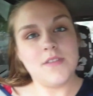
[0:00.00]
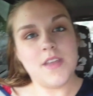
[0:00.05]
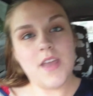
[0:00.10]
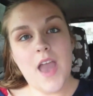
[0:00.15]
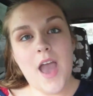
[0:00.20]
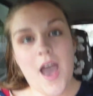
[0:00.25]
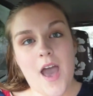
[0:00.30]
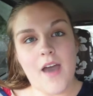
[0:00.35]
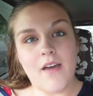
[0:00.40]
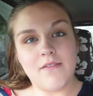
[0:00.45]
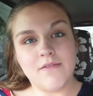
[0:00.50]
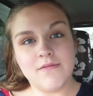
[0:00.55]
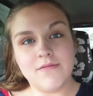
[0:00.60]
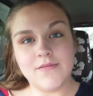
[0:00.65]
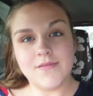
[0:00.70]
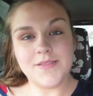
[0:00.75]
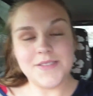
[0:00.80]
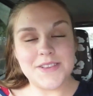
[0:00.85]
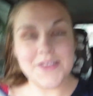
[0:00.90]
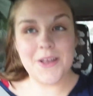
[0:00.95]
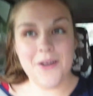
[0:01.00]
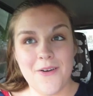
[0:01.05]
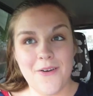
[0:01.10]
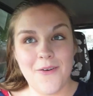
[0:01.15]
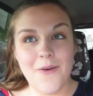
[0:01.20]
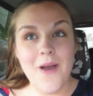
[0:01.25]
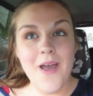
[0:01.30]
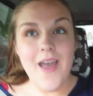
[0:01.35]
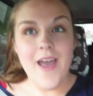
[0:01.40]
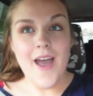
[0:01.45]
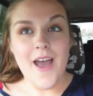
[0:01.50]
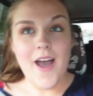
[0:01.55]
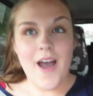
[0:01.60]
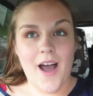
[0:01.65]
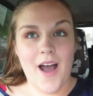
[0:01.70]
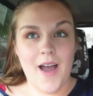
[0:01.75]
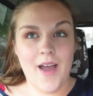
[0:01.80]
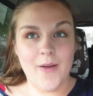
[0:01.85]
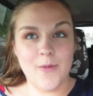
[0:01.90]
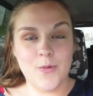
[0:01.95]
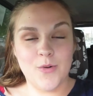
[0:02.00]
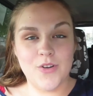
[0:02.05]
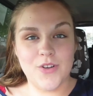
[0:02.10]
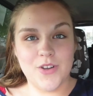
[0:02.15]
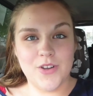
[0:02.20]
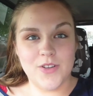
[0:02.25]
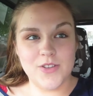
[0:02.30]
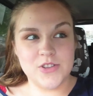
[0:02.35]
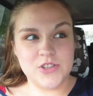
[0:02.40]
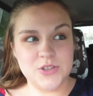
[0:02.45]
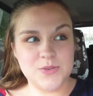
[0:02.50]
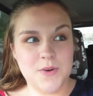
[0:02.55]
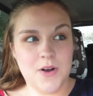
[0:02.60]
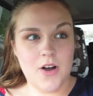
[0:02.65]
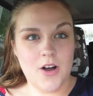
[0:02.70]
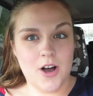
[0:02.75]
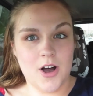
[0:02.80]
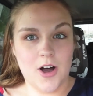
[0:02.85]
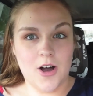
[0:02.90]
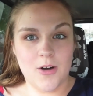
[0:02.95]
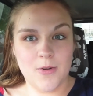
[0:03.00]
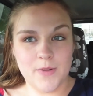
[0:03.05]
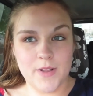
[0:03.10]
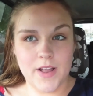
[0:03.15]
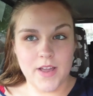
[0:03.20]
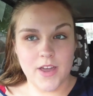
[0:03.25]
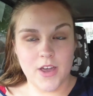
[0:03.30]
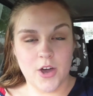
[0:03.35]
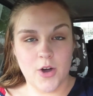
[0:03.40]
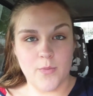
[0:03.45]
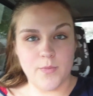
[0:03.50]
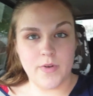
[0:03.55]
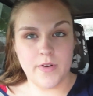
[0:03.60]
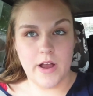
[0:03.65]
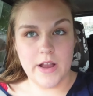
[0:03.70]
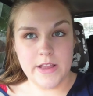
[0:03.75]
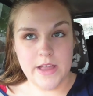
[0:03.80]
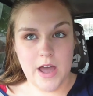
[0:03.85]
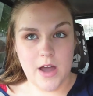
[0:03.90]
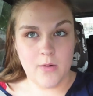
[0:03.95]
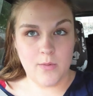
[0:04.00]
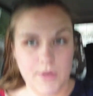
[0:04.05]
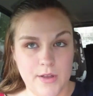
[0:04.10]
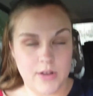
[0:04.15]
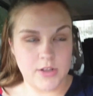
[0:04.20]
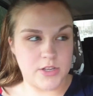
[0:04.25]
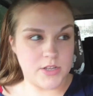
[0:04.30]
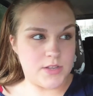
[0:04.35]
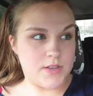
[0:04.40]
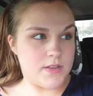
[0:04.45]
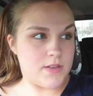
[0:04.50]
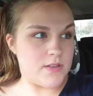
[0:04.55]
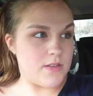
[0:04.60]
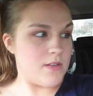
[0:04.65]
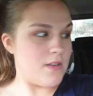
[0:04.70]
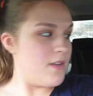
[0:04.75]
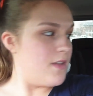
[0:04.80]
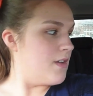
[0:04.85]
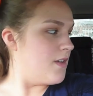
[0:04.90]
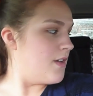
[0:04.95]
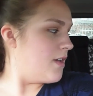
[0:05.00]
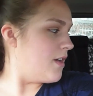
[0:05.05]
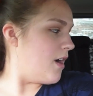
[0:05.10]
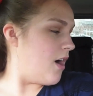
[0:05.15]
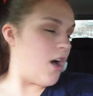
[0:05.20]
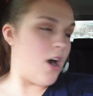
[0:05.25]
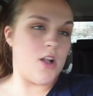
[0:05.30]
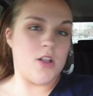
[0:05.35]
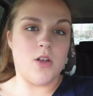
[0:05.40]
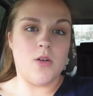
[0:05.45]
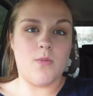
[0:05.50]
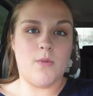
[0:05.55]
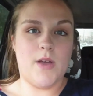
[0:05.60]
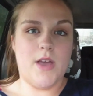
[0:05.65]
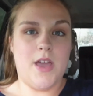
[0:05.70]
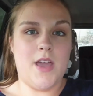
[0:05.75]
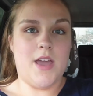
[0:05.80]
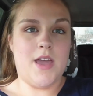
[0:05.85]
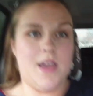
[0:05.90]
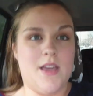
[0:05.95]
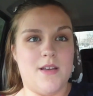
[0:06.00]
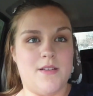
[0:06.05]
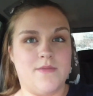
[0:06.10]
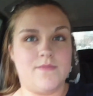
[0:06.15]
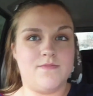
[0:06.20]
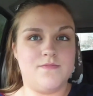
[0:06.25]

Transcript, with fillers: yeah. So I will do a haul when I get home. But right now we are just on our way